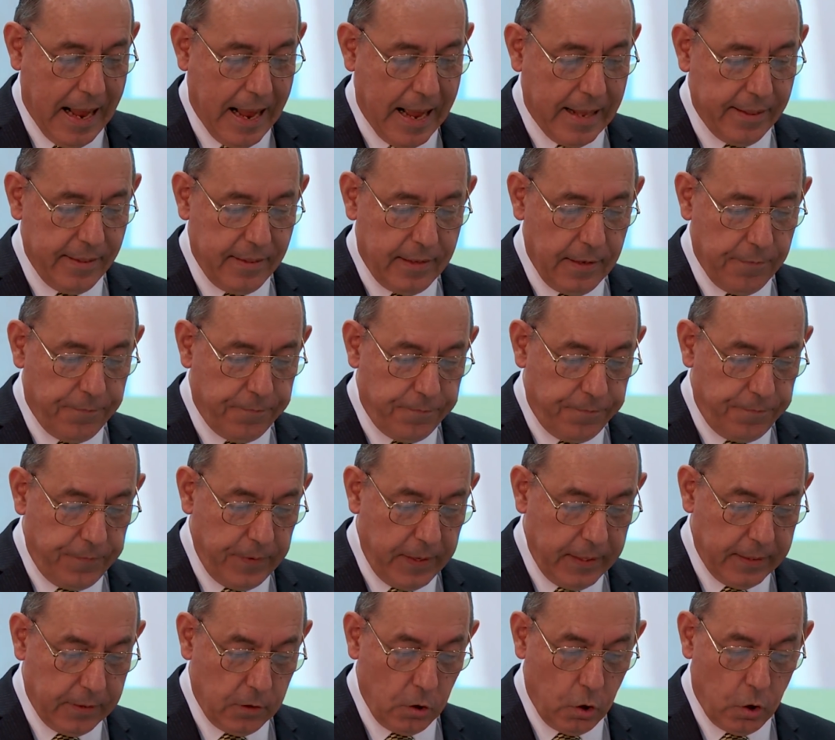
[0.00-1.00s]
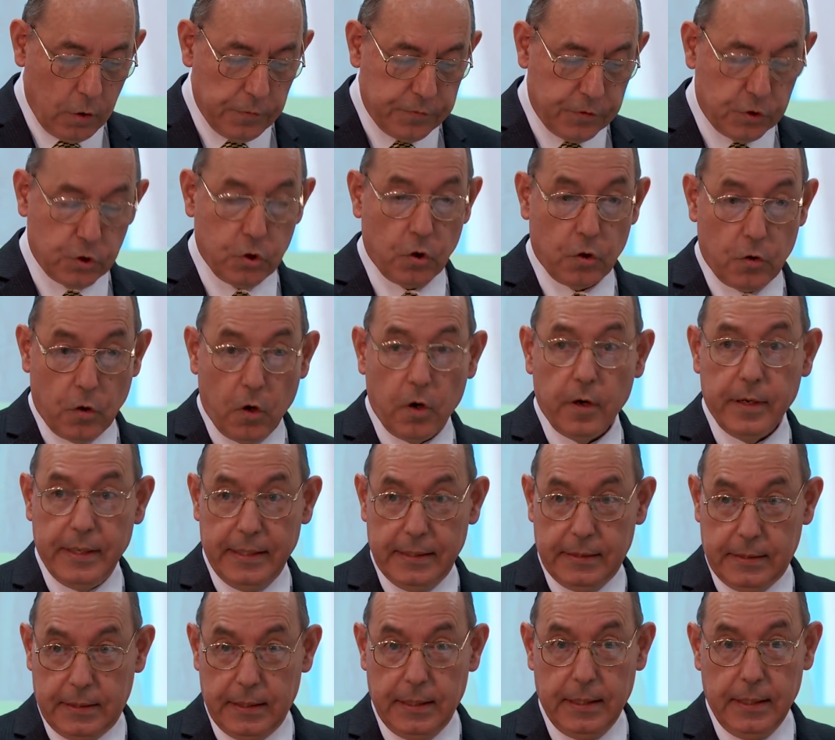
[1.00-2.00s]
And the feet of
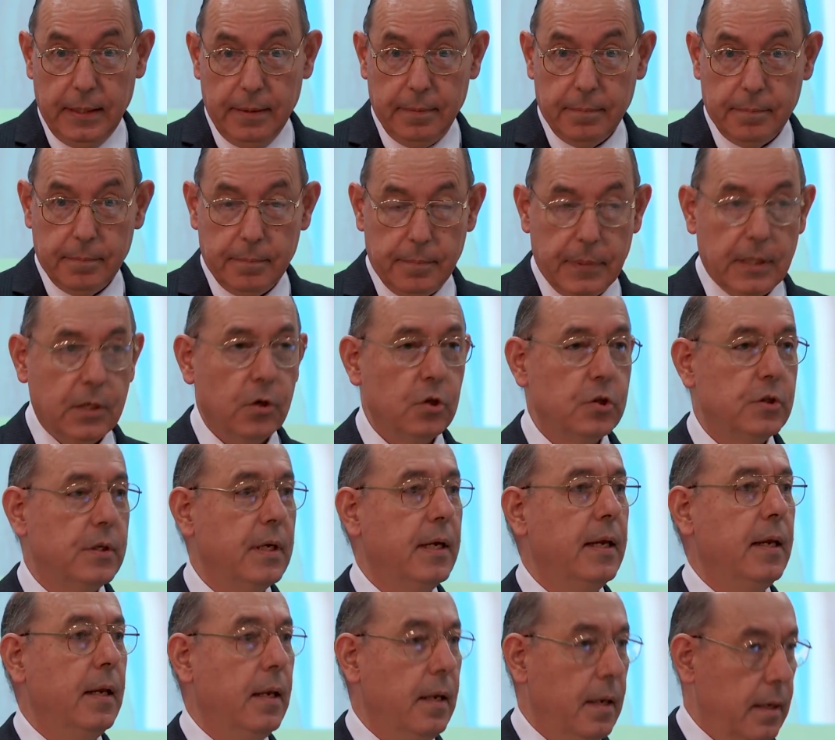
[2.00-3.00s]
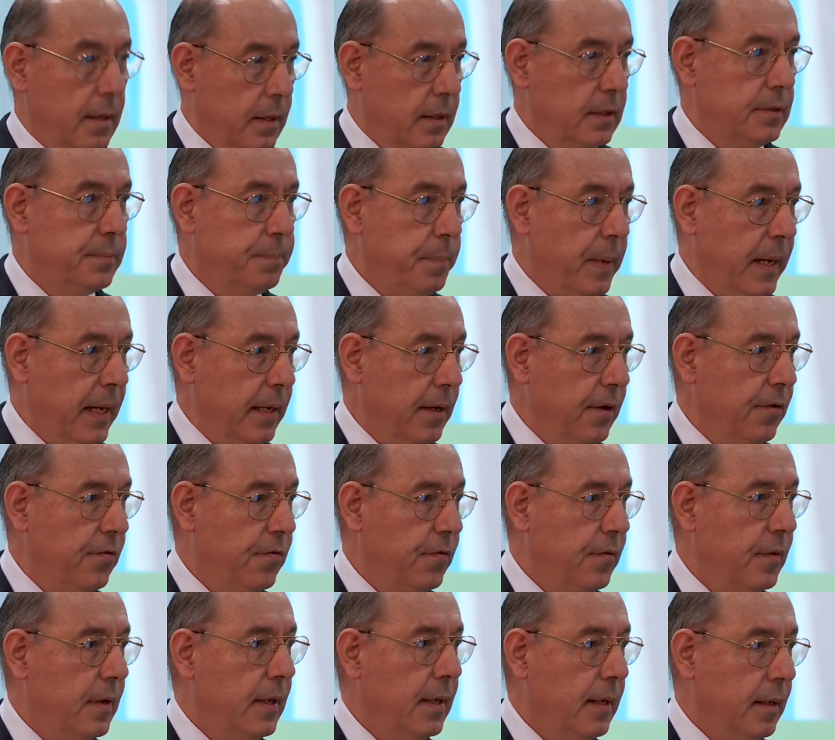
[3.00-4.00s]
sorority, because in
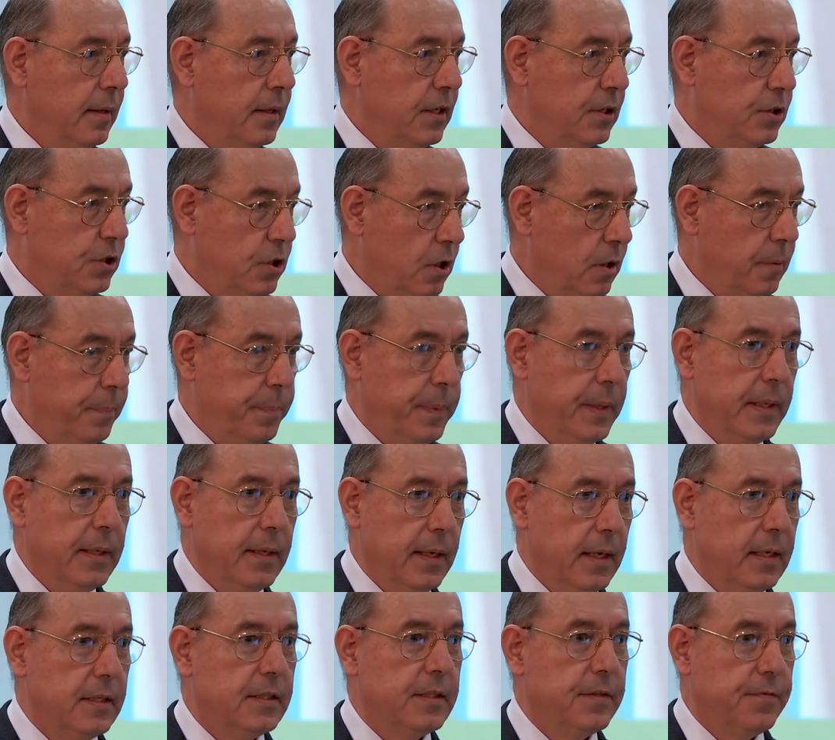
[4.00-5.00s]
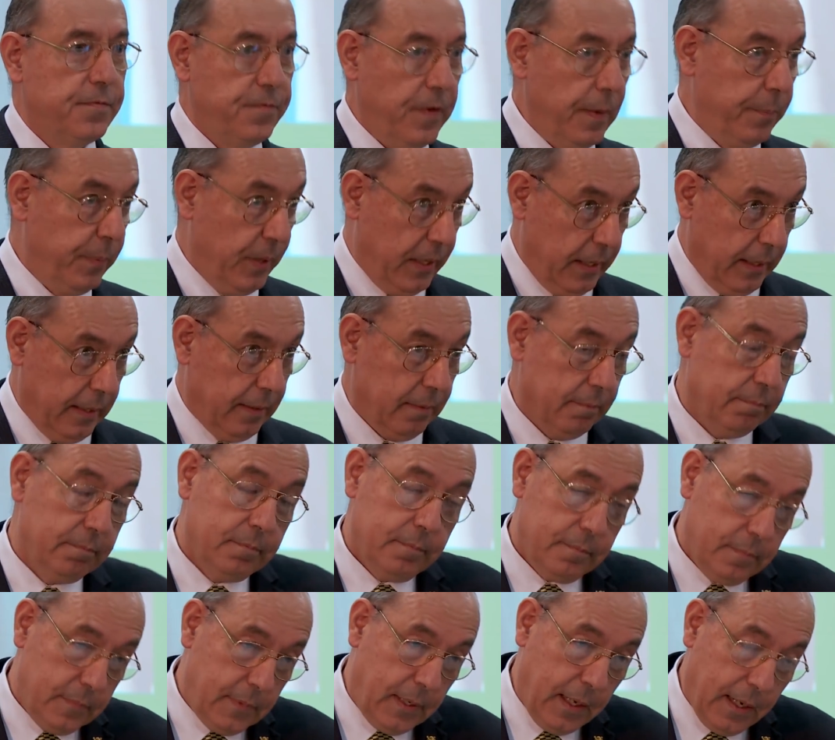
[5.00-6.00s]
Spanish, the serpent is feminine.
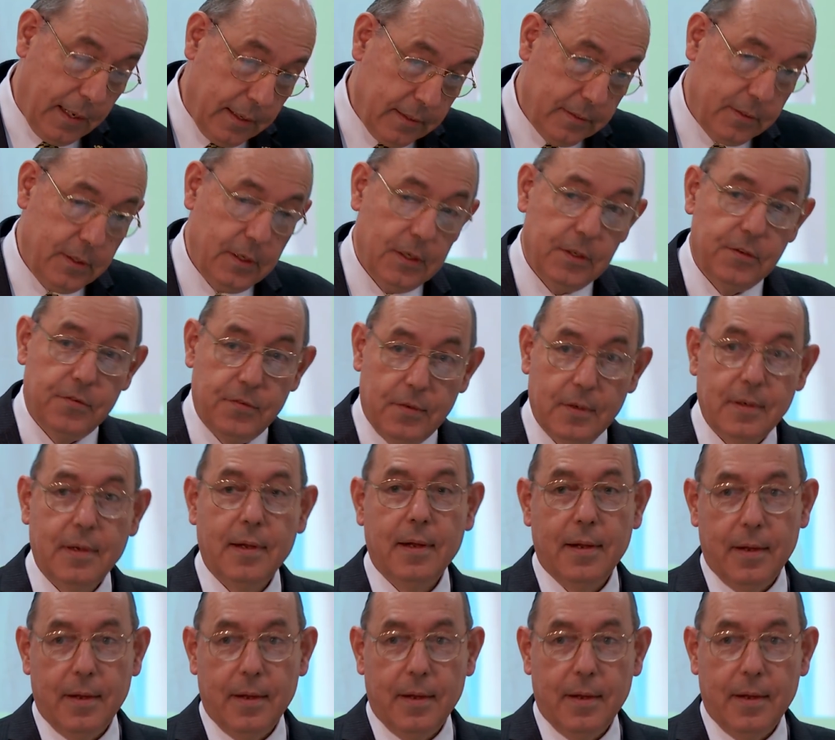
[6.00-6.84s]
They had this